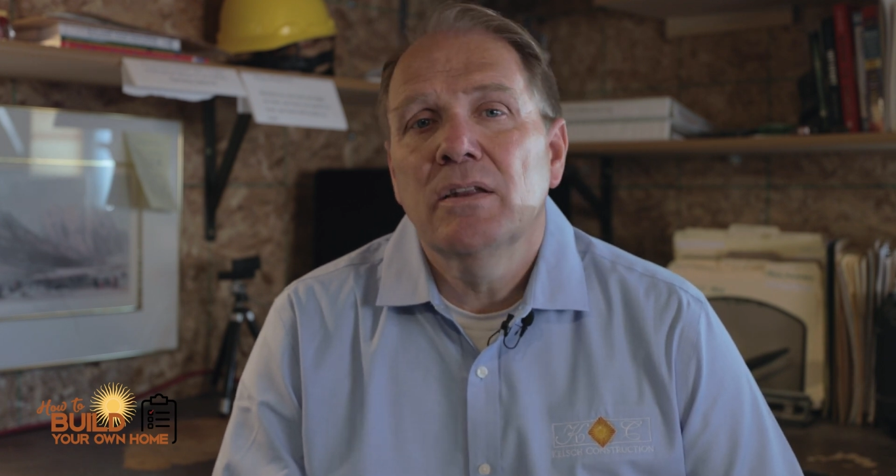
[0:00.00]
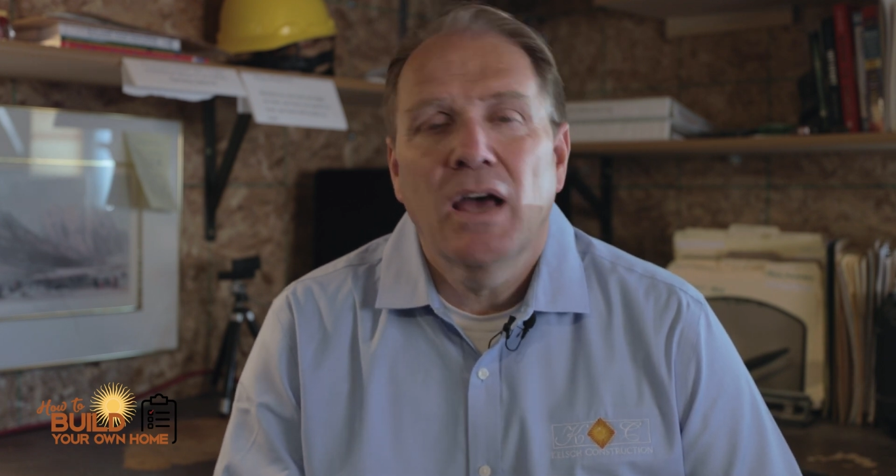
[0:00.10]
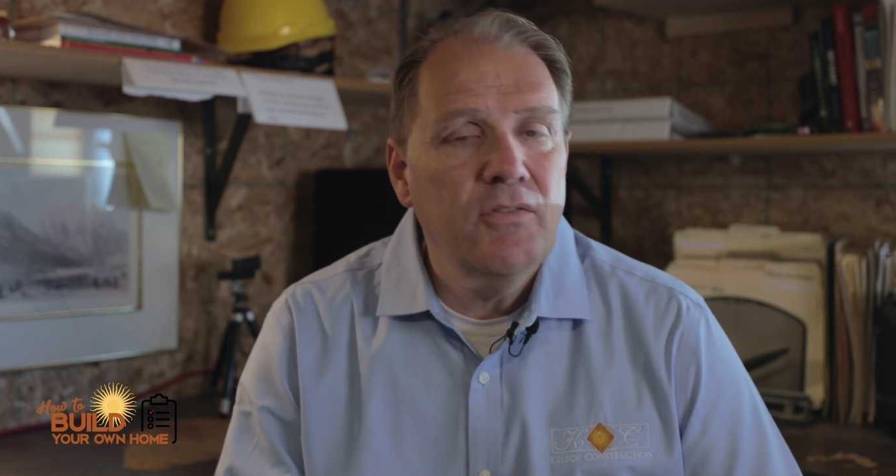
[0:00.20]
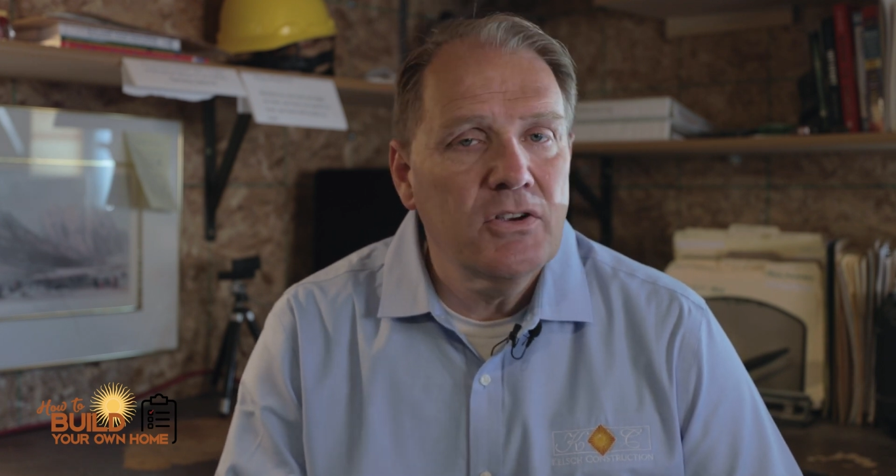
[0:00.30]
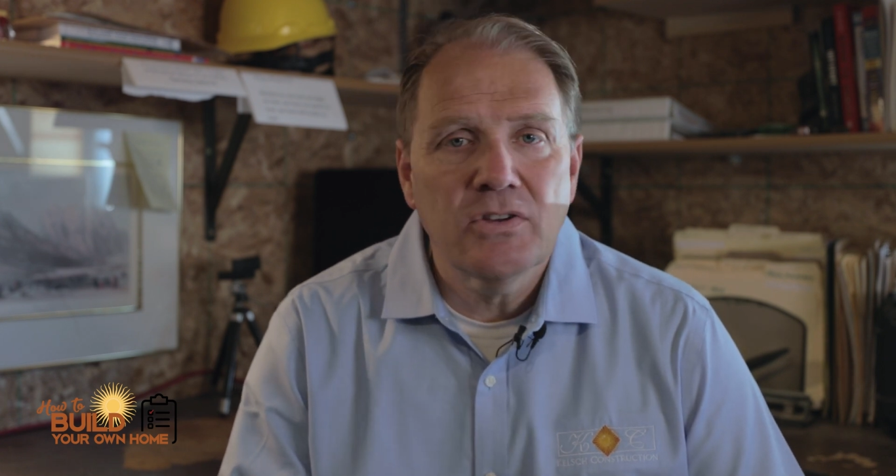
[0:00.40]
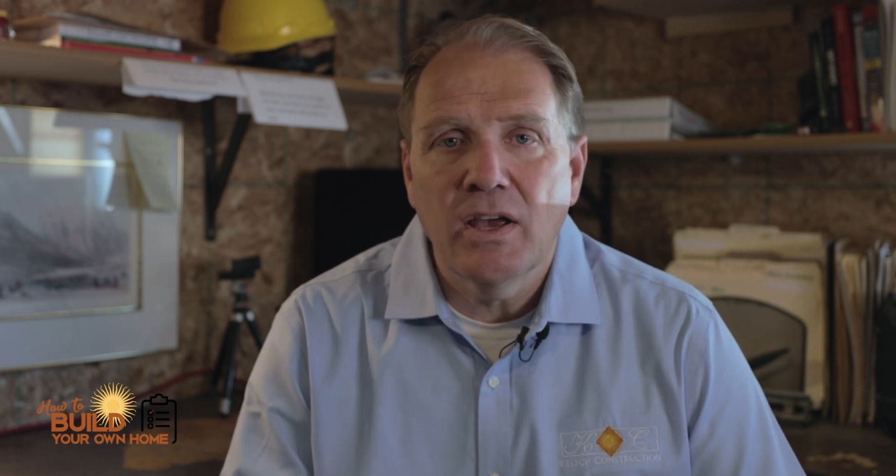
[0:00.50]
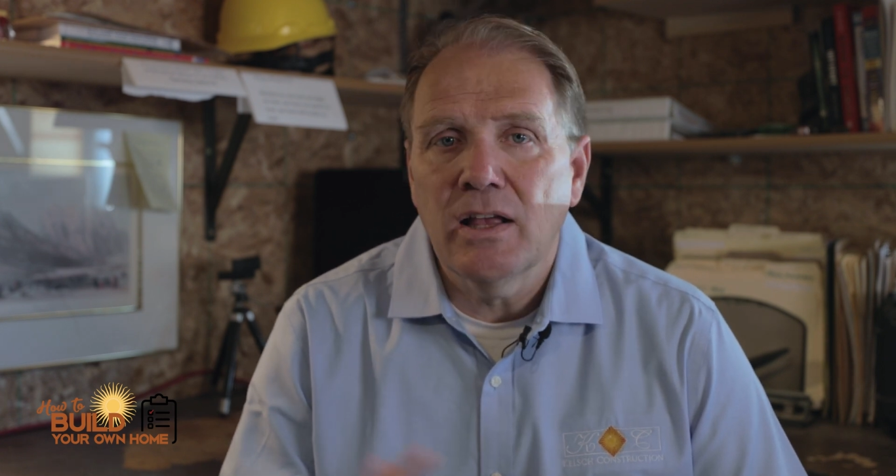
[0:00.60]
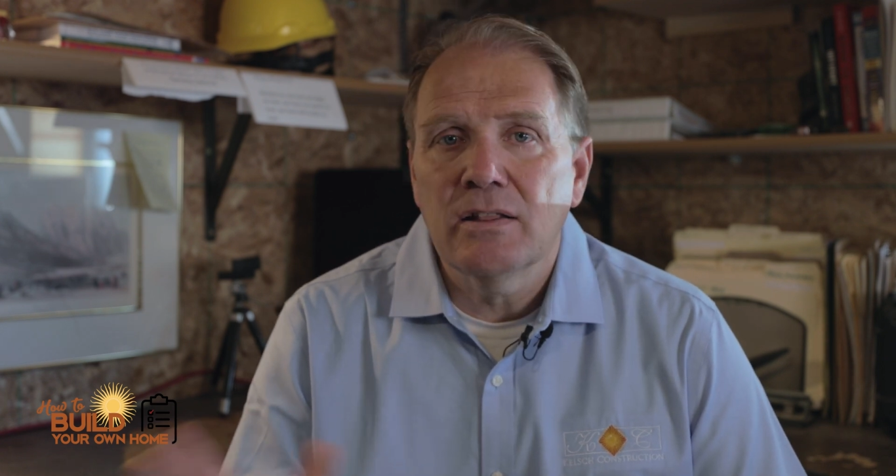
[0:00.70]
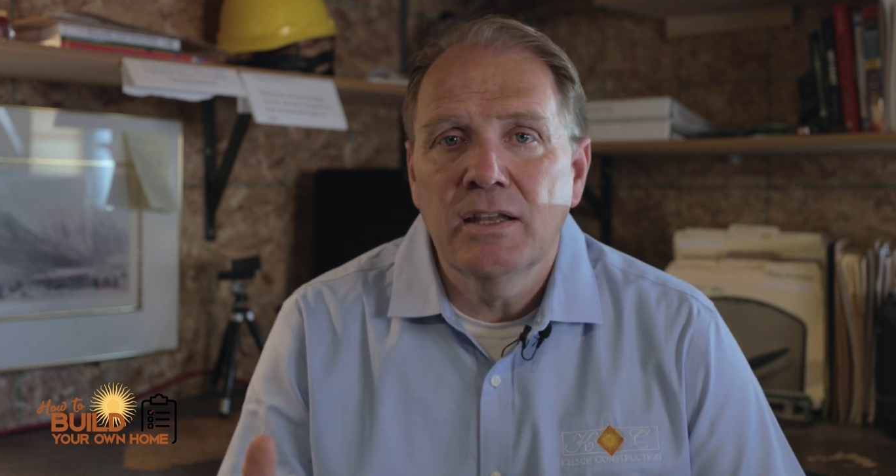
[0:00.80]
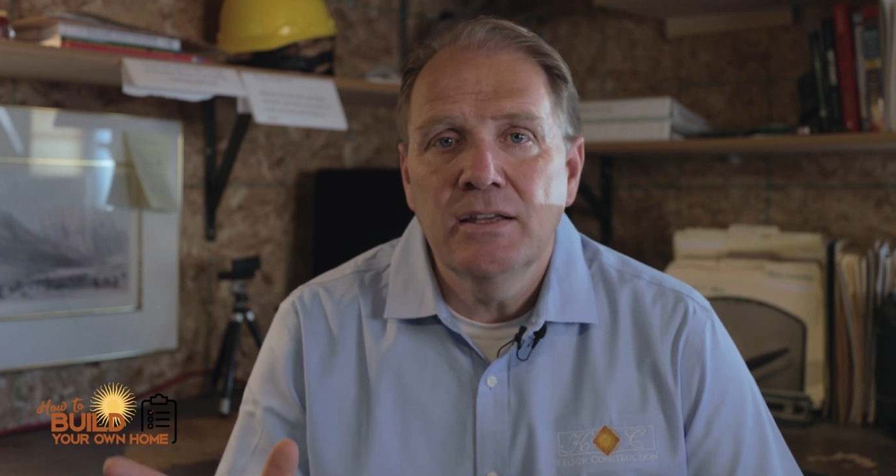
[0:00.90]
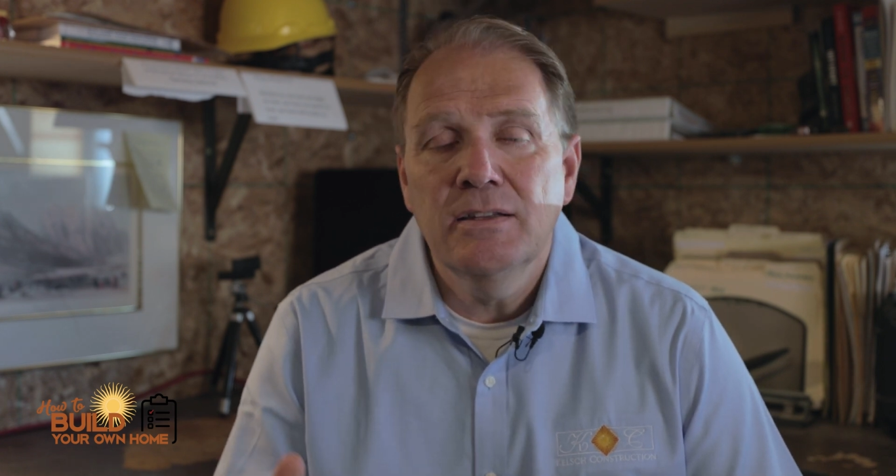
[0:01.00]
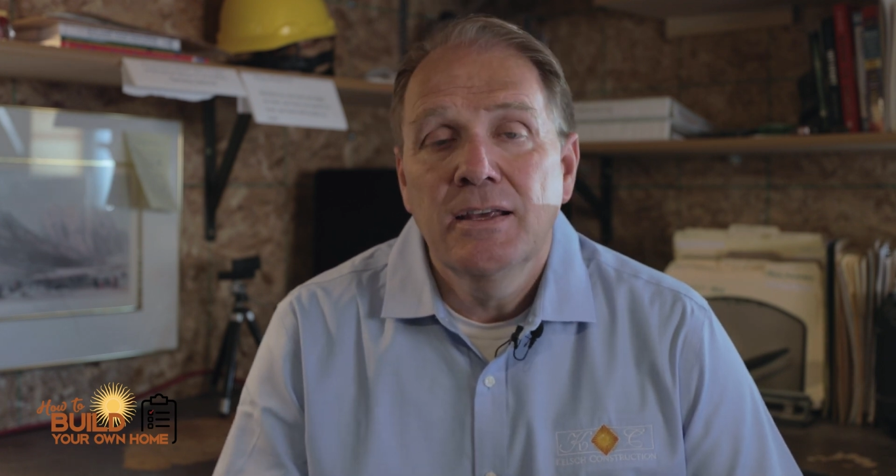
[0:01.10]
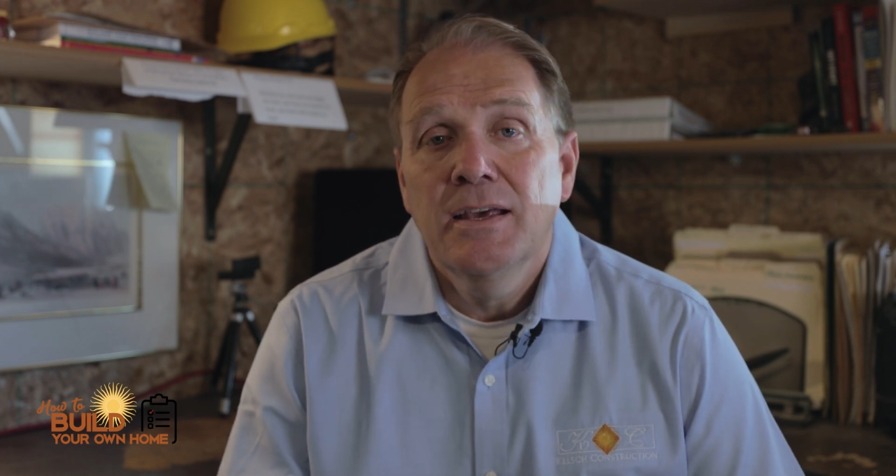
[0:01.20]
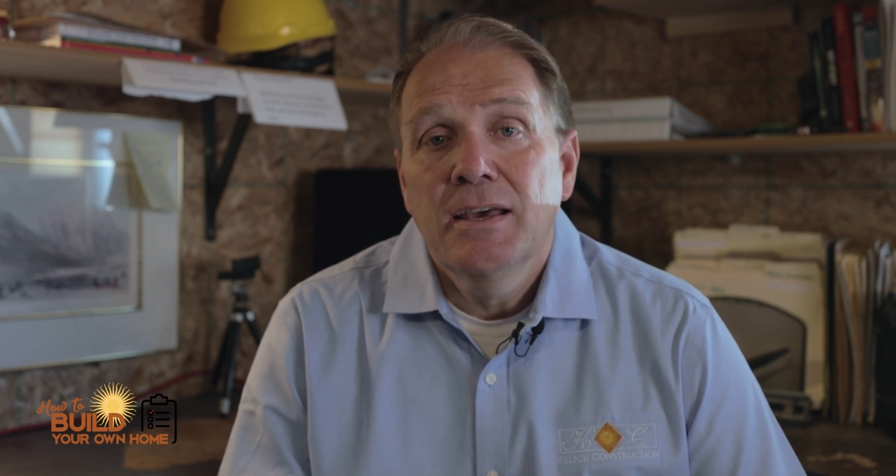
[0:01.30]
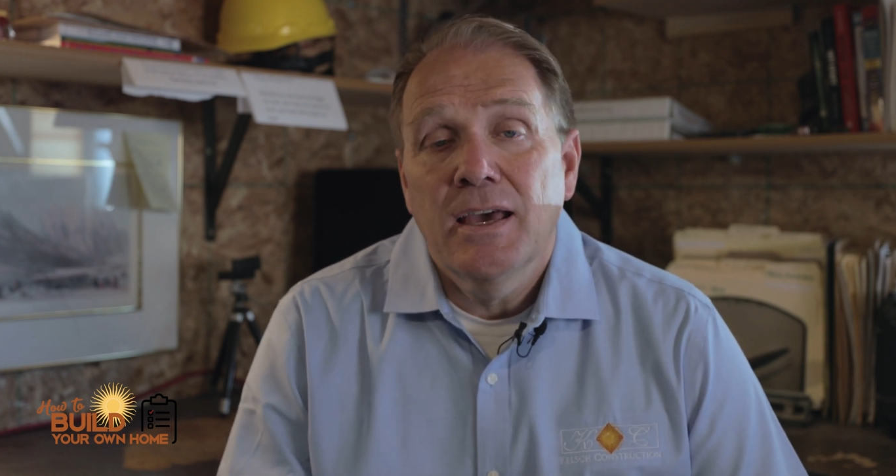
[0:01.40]
Have your site clean,
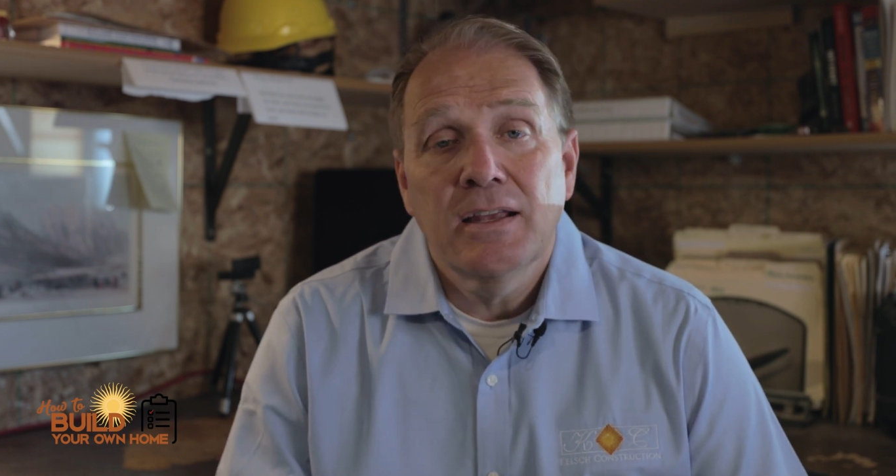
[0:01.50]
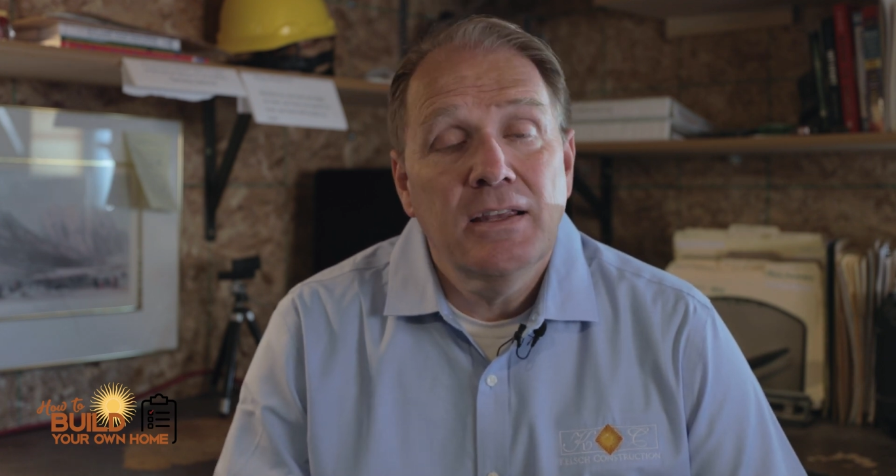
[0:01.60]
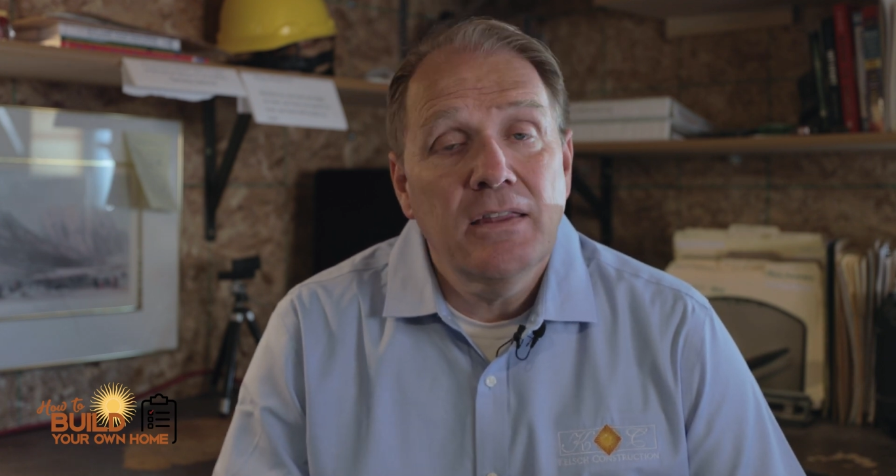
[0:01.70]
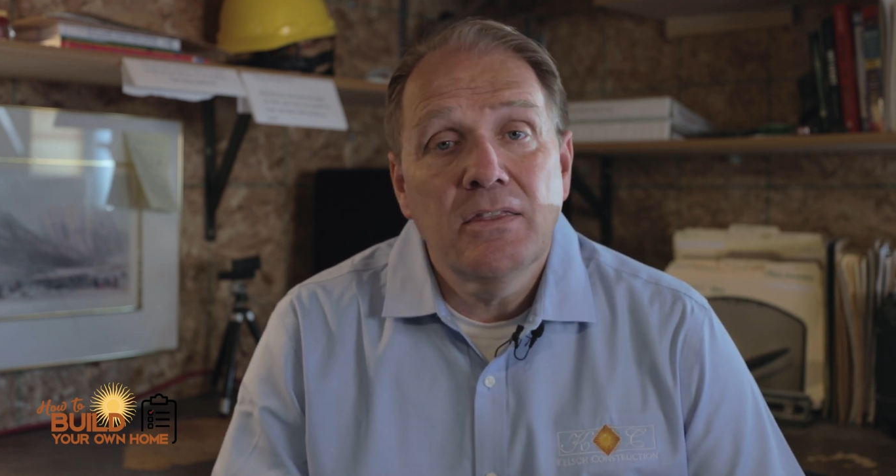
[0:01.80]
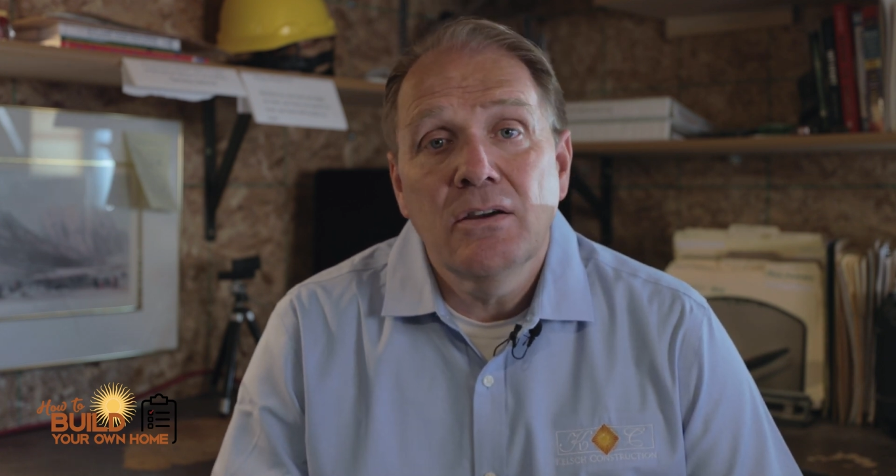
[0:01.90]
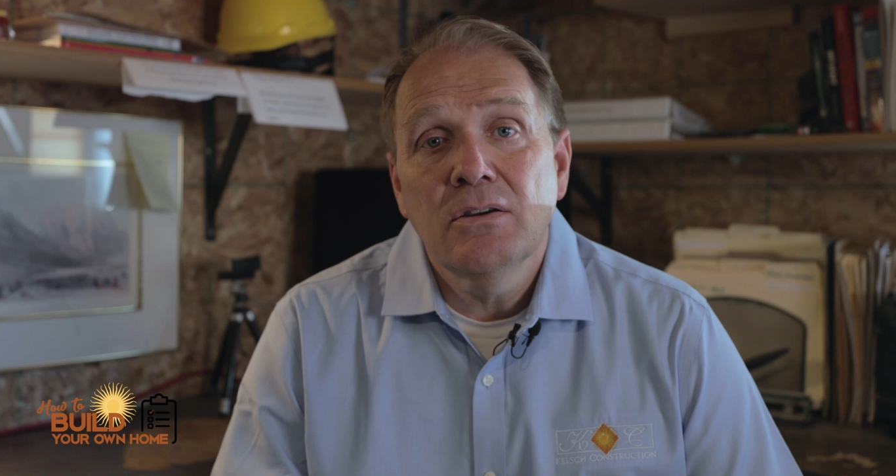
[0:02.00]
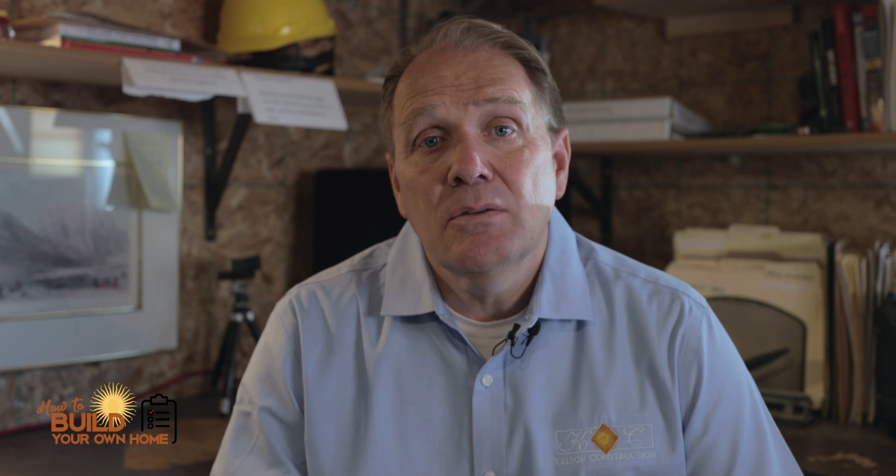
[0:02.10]
and get there